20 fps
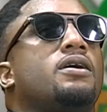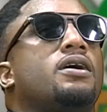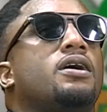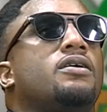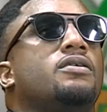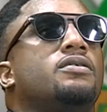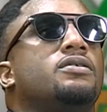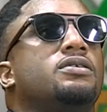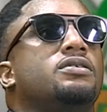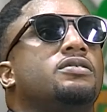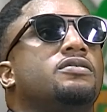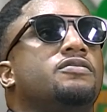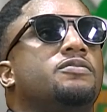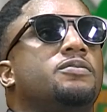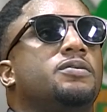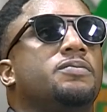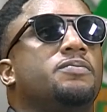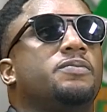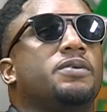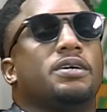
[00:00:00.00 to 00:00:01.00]
I would have
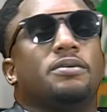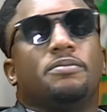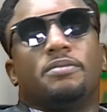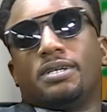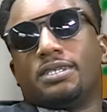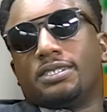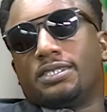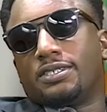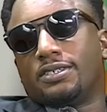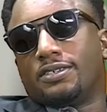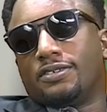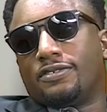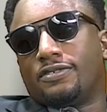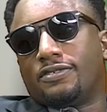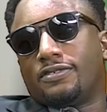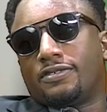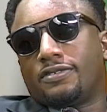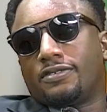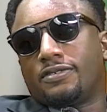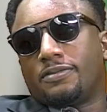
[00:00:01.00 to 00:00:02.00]
prepared myself
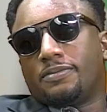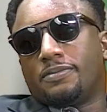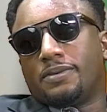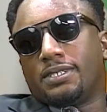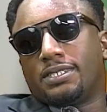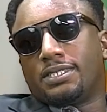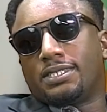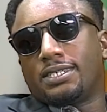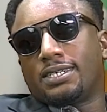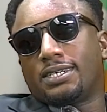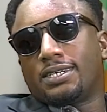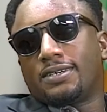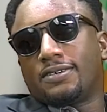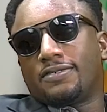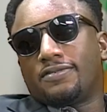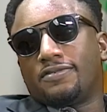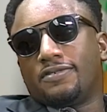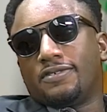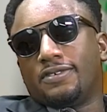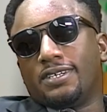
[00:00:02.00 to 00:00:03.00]
better
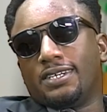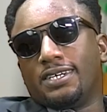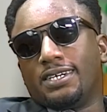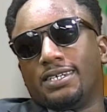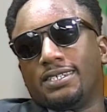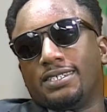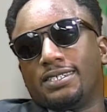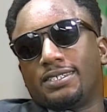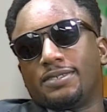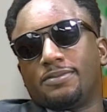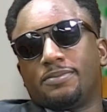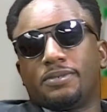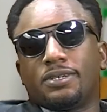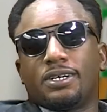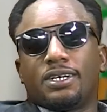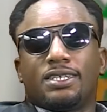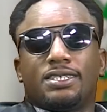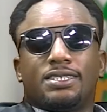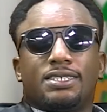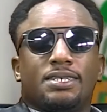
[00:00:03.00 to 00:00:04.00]
for a night.
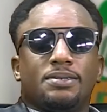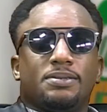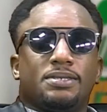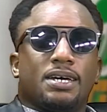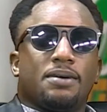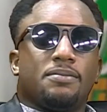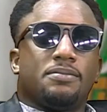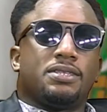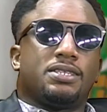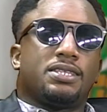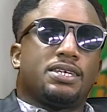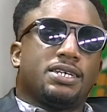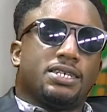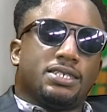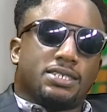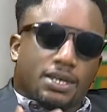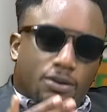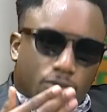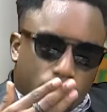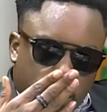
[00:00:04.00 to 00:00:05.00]
But at the same time, the thing
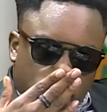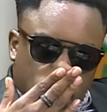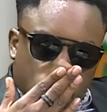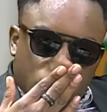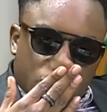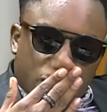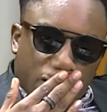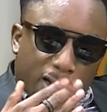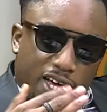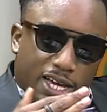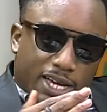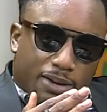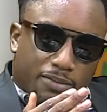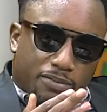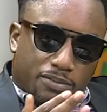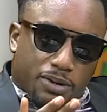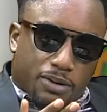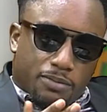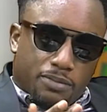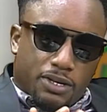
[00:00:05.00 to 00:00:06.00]
is, I was. It's not like I'm
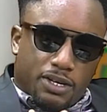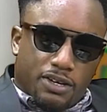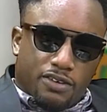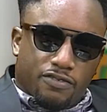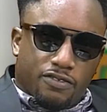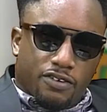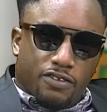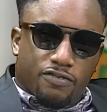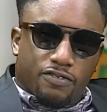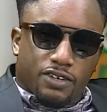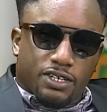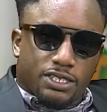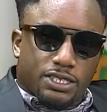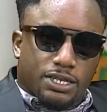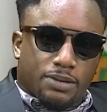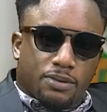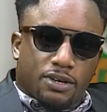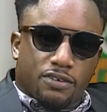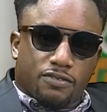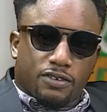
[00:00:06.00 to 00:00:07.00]
coming here for the first
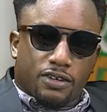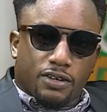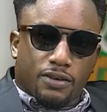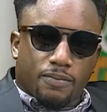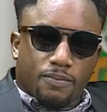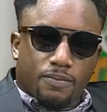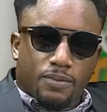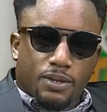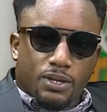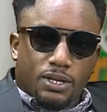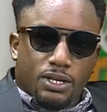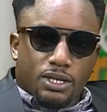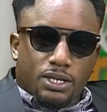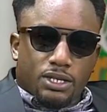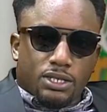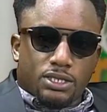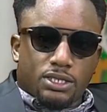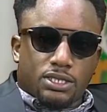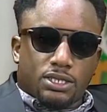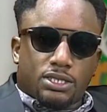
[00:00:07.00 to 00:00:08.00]
time ever.
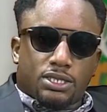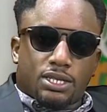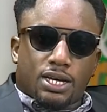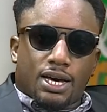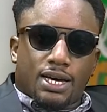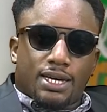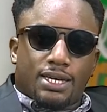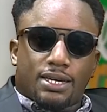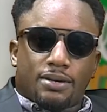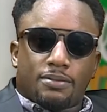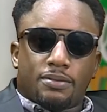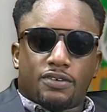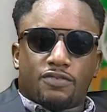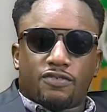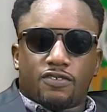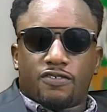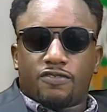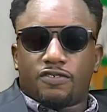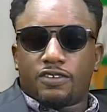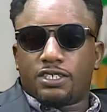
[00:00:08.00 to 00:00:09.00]
It's just that I came here for
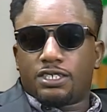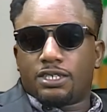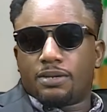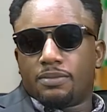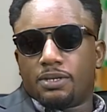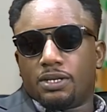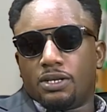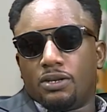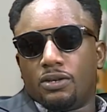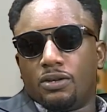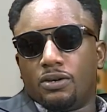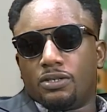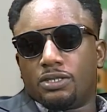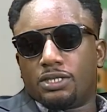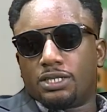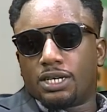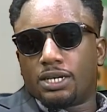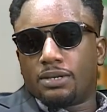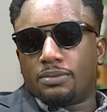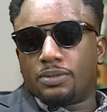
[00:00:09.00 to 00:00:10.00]
the first time in a long
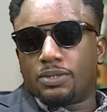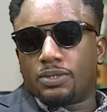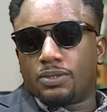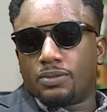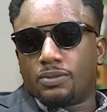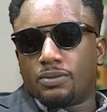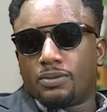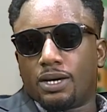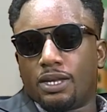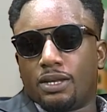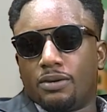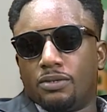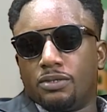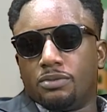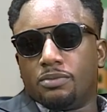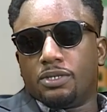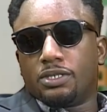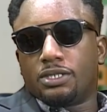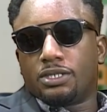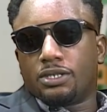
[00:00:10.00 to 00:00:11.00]
time. So, and I was
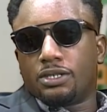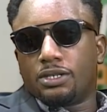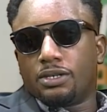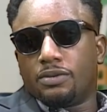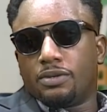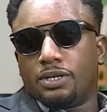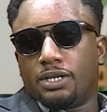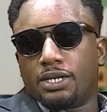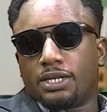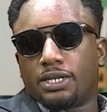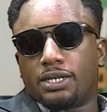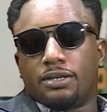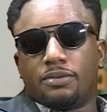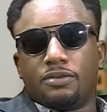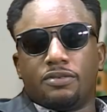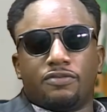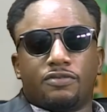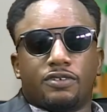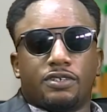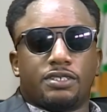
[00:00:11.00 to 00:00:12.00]
much younger when I came
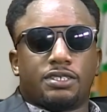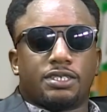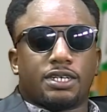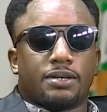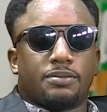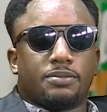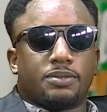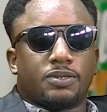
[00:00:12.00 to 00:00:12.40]
the first time.